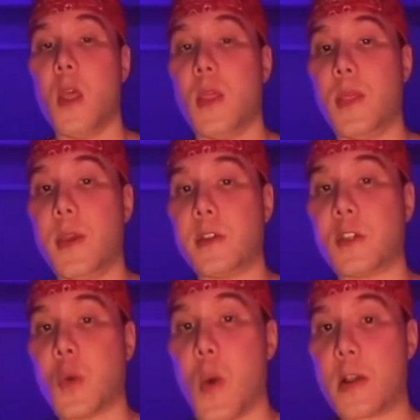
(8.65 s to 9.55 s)

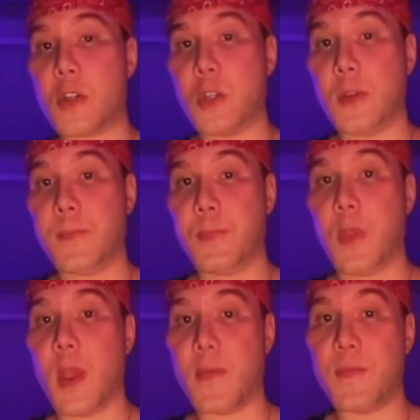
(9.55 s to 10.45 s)
This question
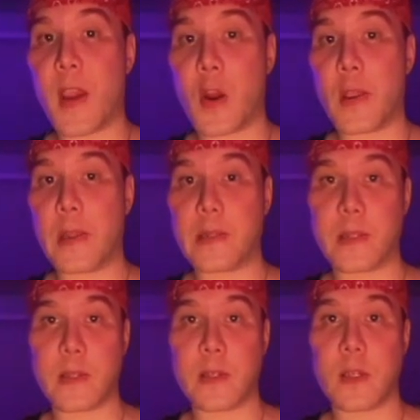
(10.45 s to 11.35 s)
and
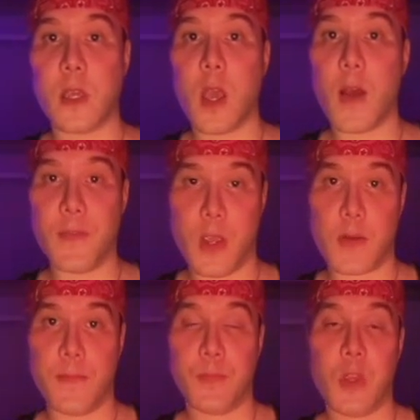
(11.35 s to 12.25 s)
variants of it